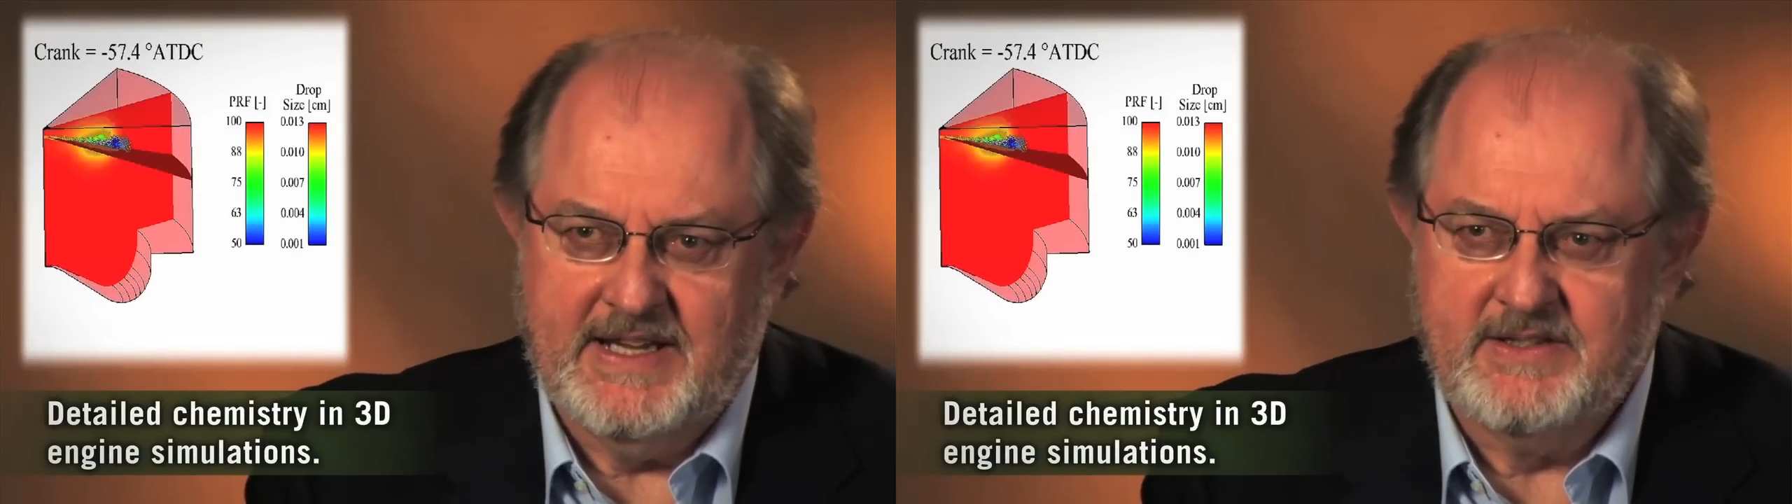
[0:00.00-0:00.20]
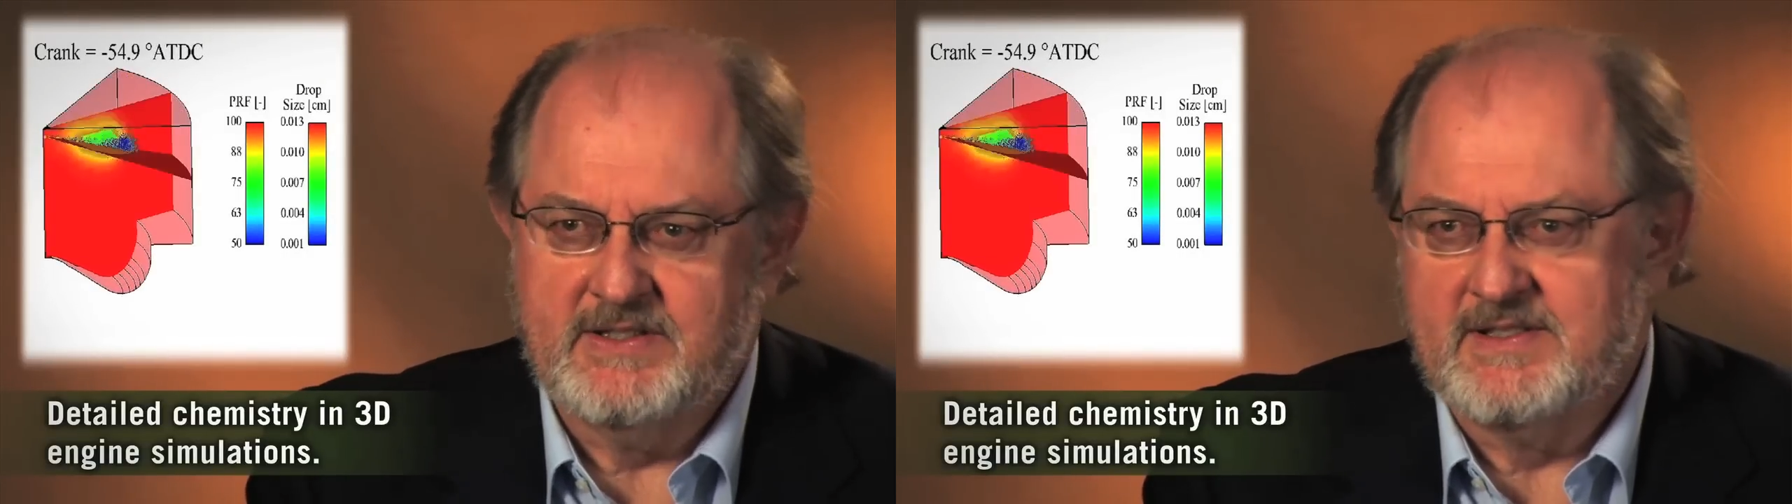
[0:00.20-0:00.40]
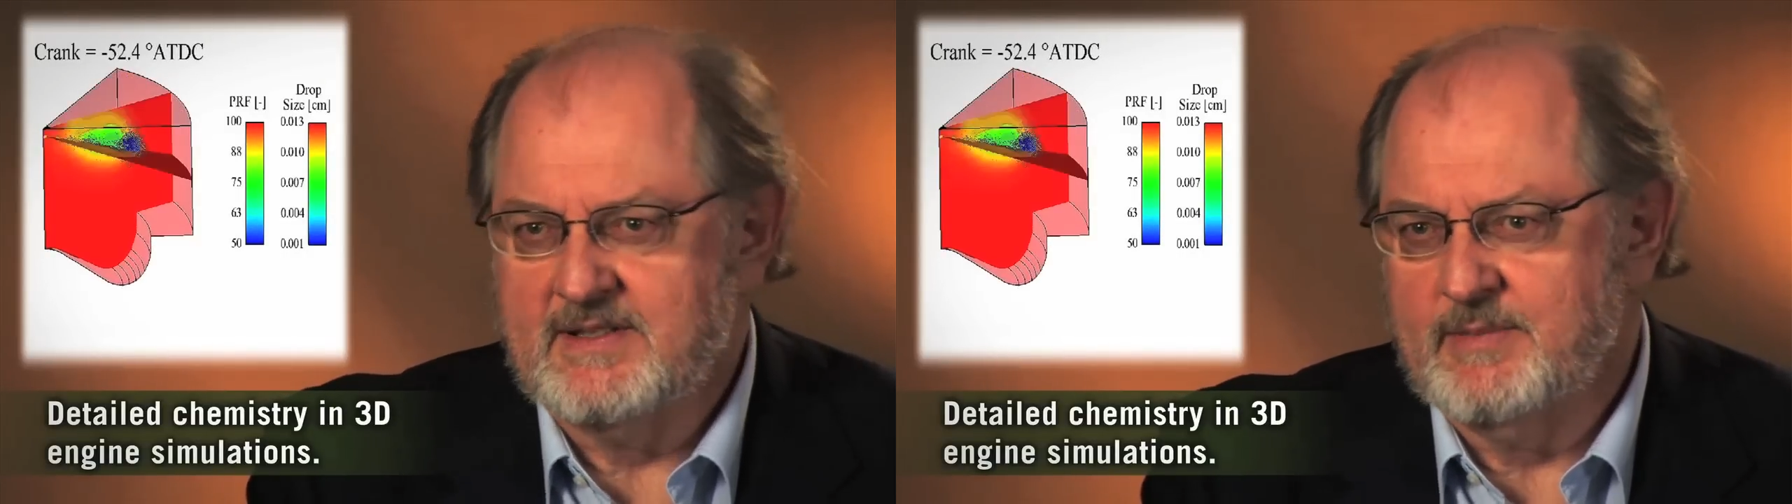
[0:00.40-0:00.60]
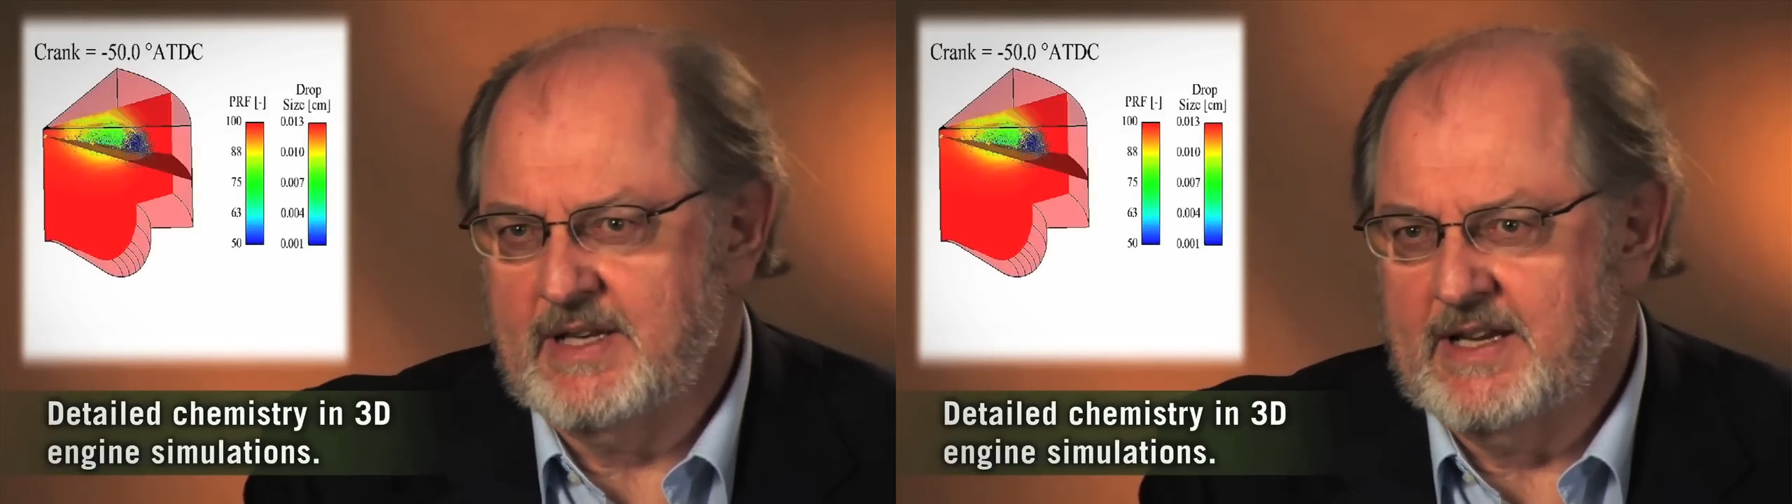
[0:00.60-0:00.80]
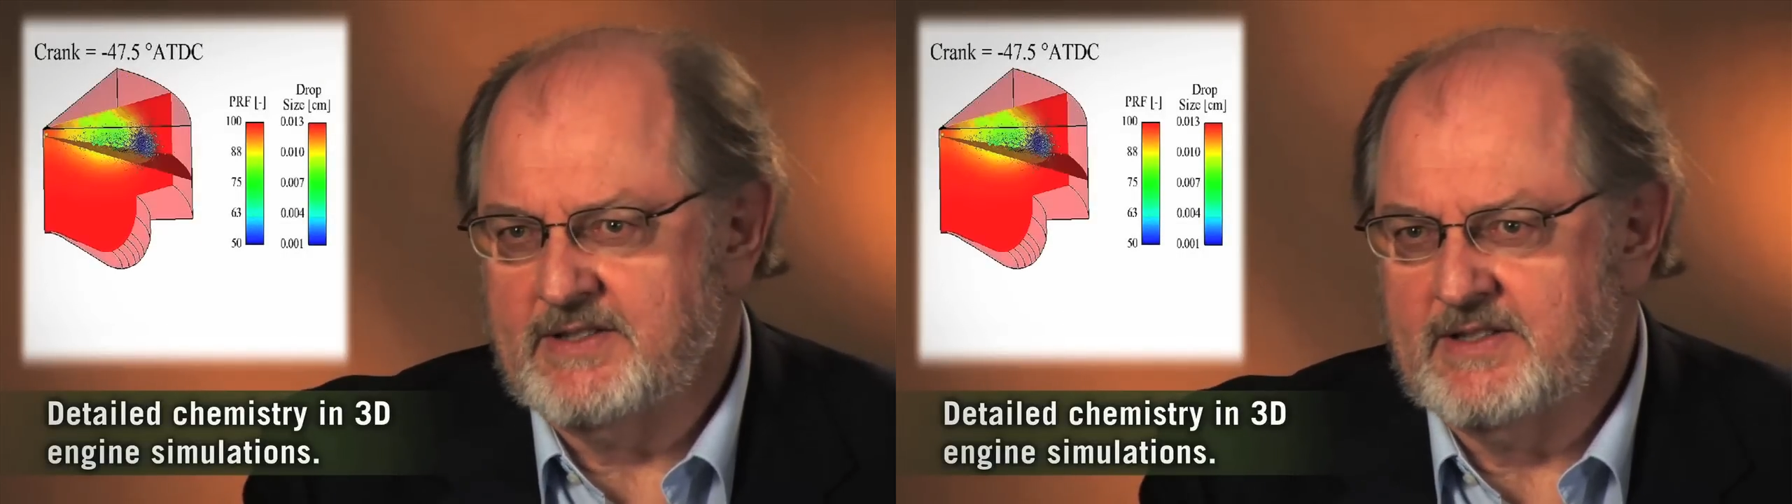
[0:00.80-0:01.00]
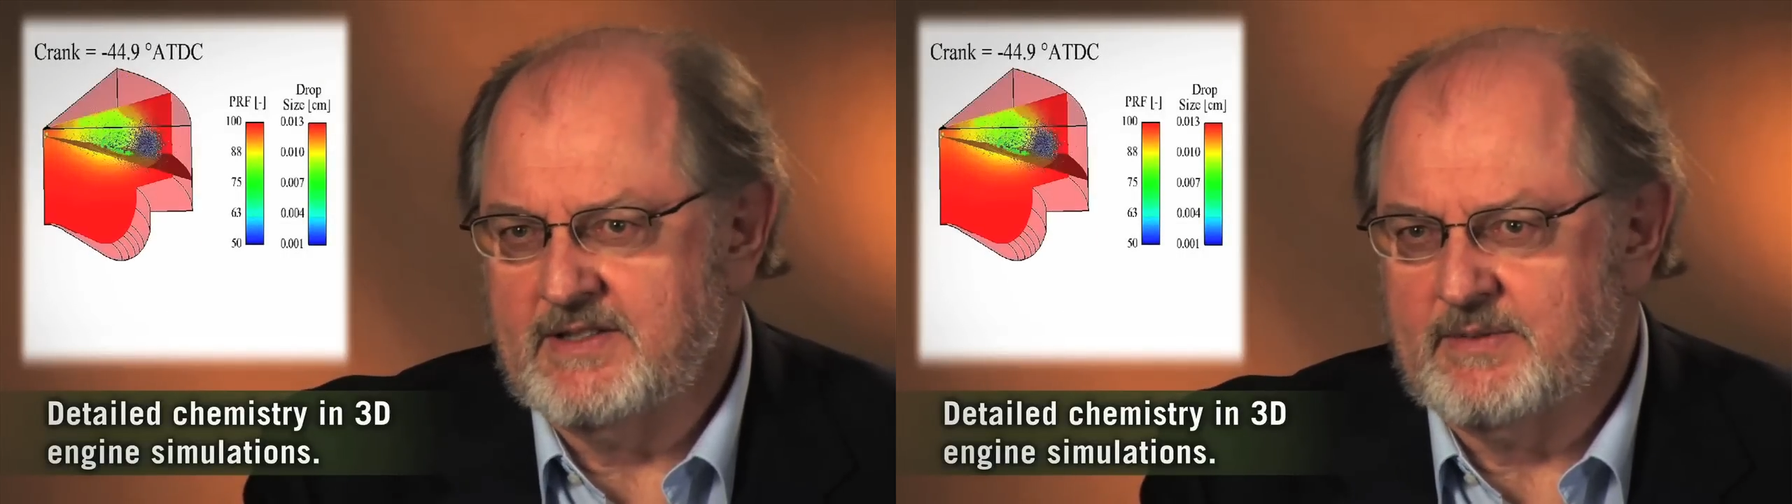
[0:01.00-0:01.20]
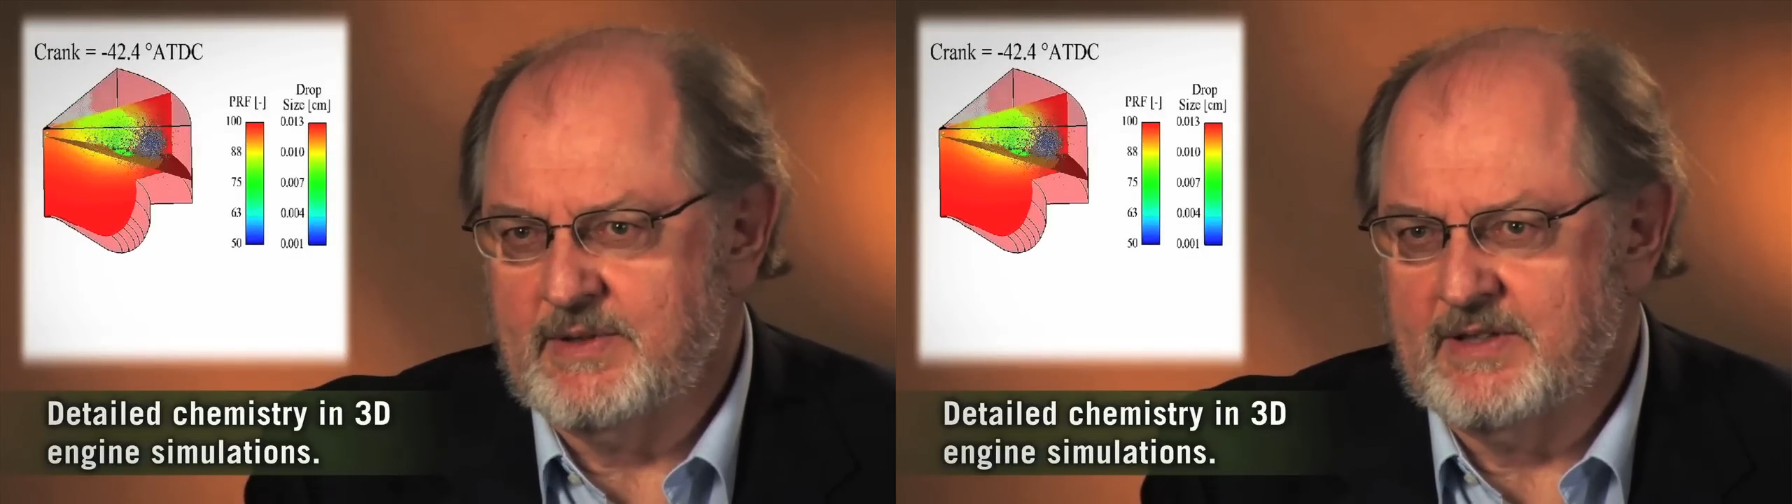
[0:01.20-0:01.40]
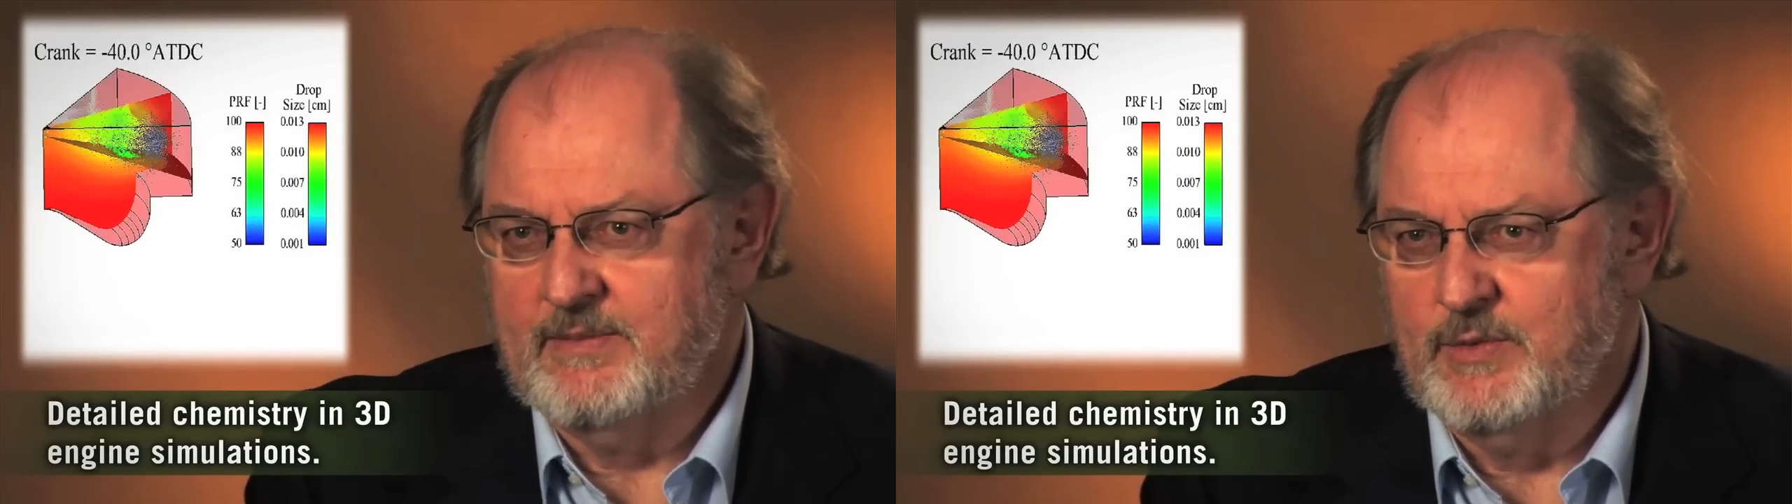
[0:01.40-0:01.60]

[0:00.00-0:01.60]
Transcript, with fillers: engine simulations with